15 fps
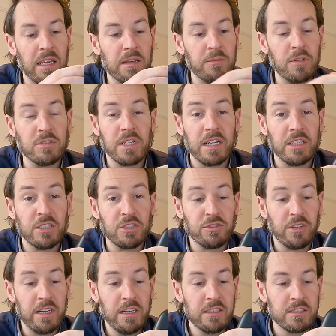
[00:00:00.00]
music
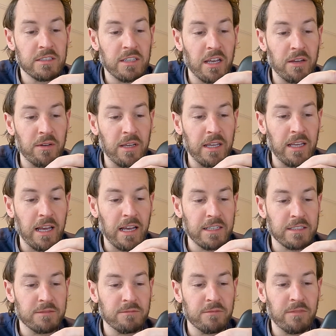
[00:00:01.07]
industry, so he
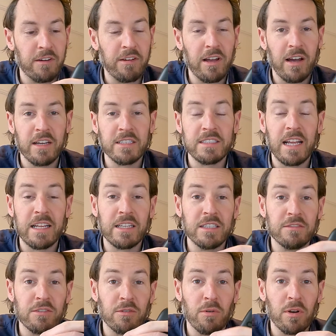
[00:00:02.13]
has very high
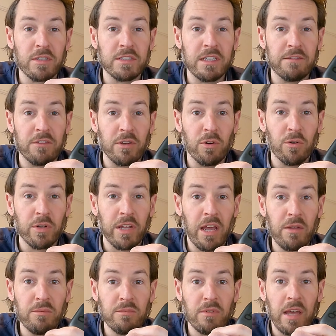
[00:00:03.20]
standards for quality of the
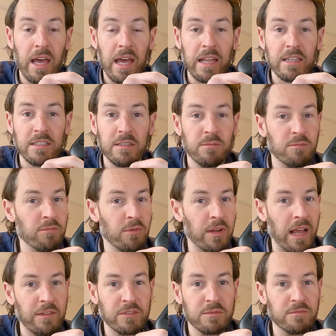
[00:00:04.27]
audio, and he'll
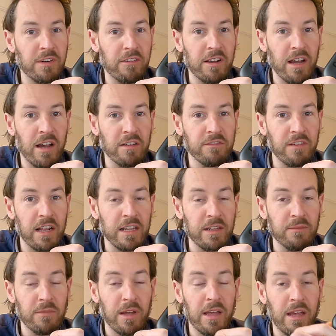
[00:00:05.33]
probably have some very high
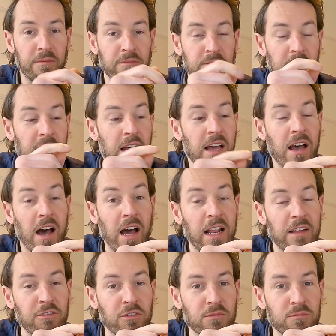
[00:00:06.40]
value, high
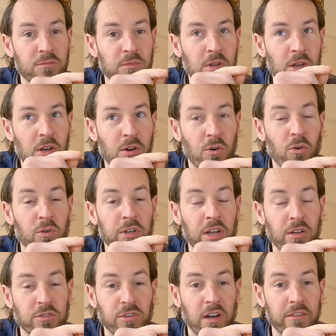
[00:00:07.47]
level
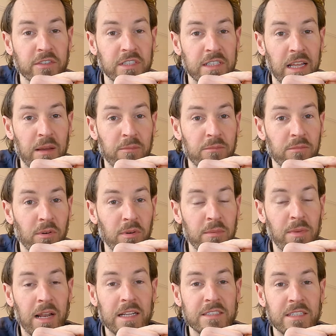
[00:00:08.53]
audio drivers in there, probably
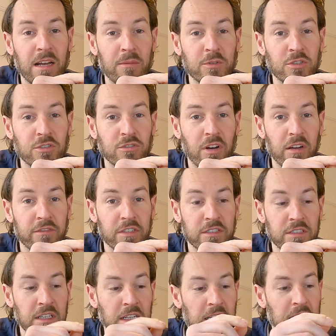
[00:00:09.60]
balanced armature
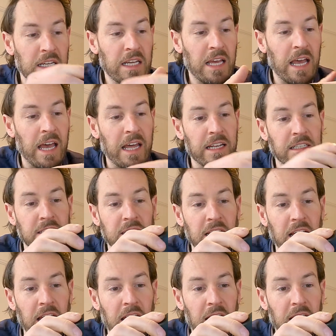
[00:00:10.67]
drivers. And
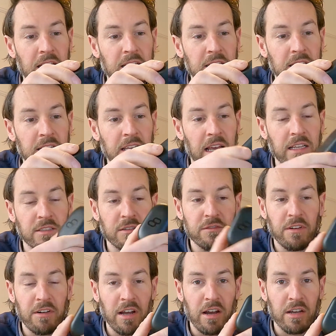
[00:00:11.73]
yeah, so
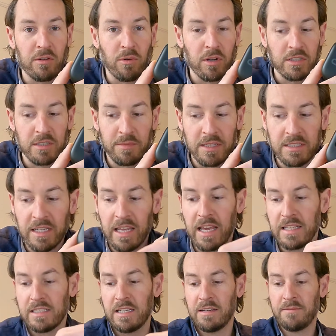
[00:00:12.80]
very high quality piece of
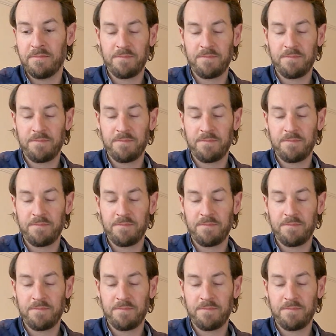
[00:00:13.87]
kit.